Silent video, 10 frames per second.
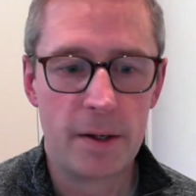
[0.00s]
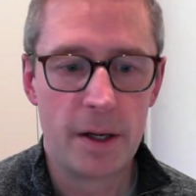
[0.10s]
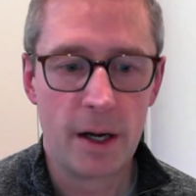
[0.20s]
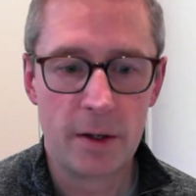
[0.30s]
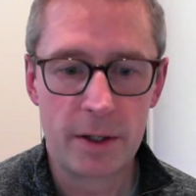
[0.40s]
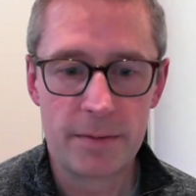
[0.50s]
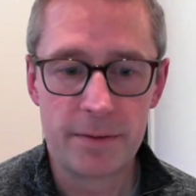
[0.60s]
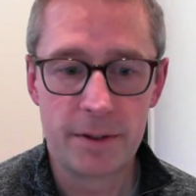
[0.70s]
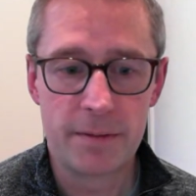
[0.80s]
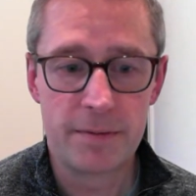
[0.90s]
hungry
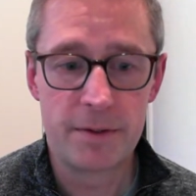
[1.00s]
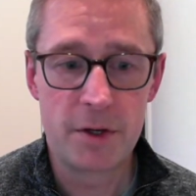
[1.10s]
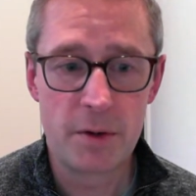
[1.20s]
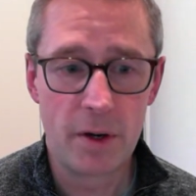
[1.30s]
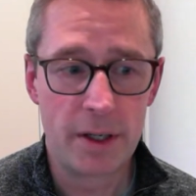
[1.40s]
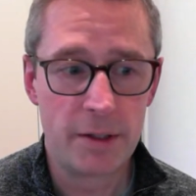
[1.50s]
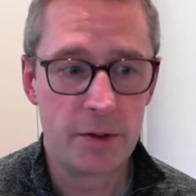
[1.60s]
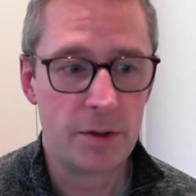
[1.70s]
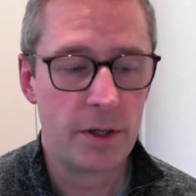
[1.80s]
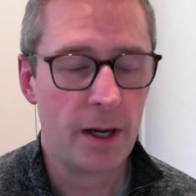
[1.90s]
for new
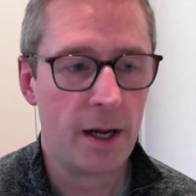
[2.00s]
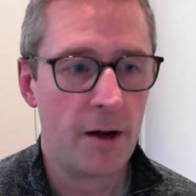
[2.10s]
knowledge.